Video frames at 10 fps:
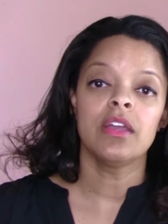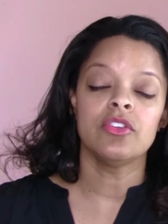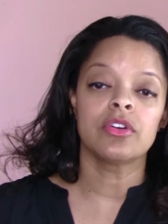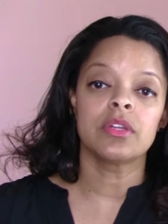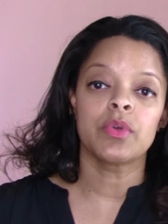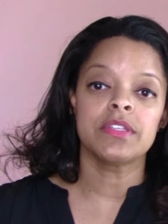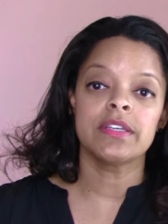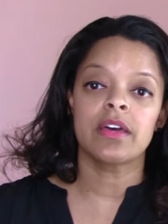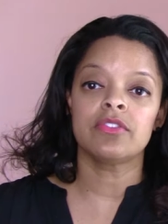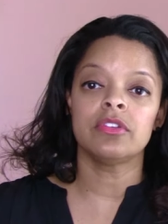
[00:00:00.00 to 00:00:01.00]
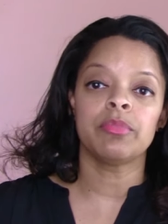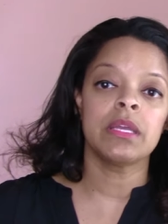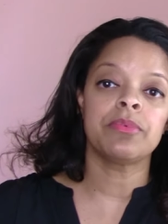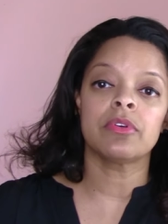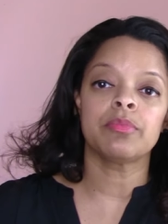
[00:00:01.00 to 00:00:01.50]
you're going to want to take out a sheet of
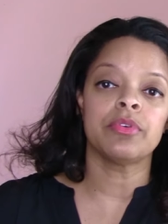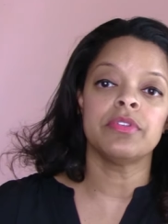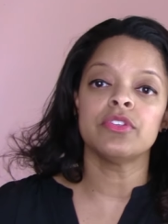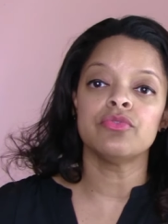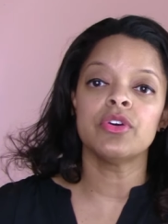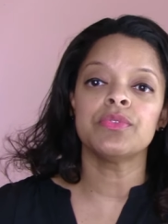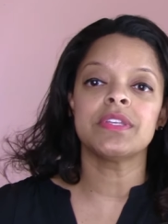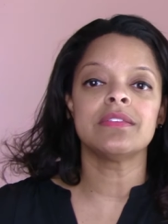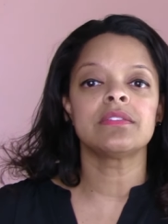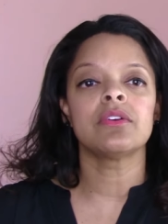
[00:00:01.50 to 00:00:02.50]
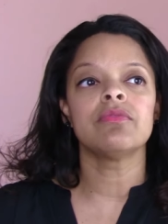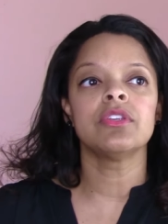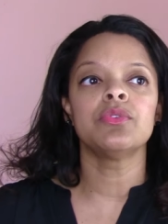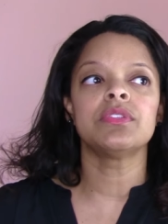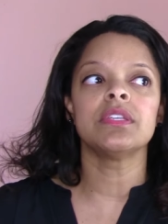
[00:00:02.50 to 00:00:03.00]
paper or put in your notes and start
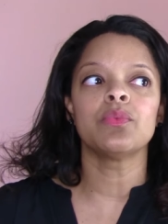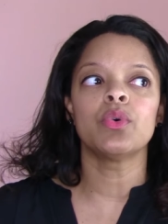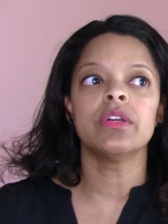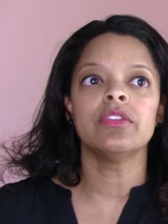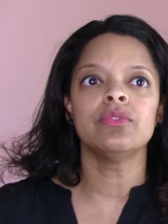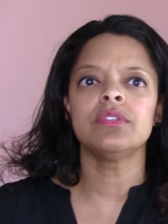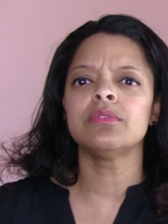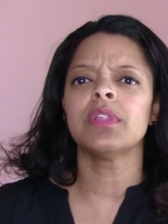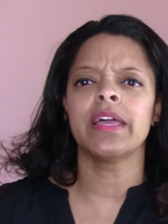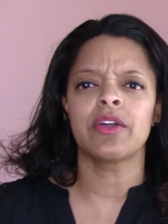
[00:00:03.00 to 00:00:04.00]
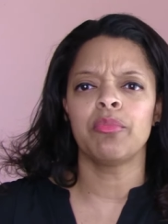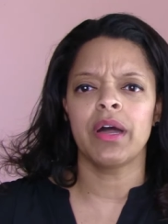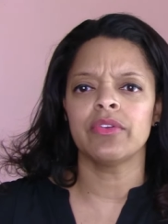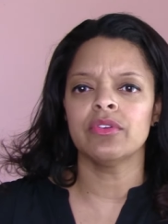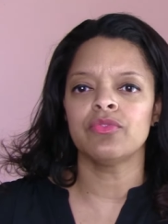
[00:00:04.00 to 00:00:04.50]
noticing what you do like
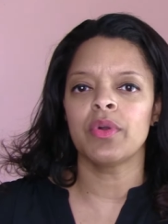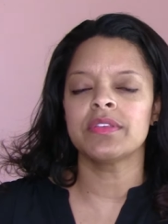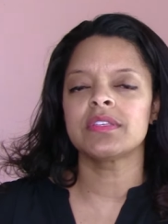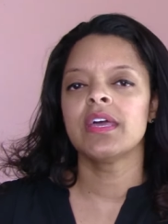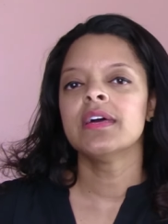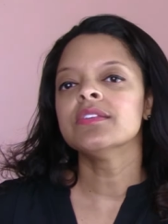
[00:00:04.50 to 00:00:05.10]
about your voice.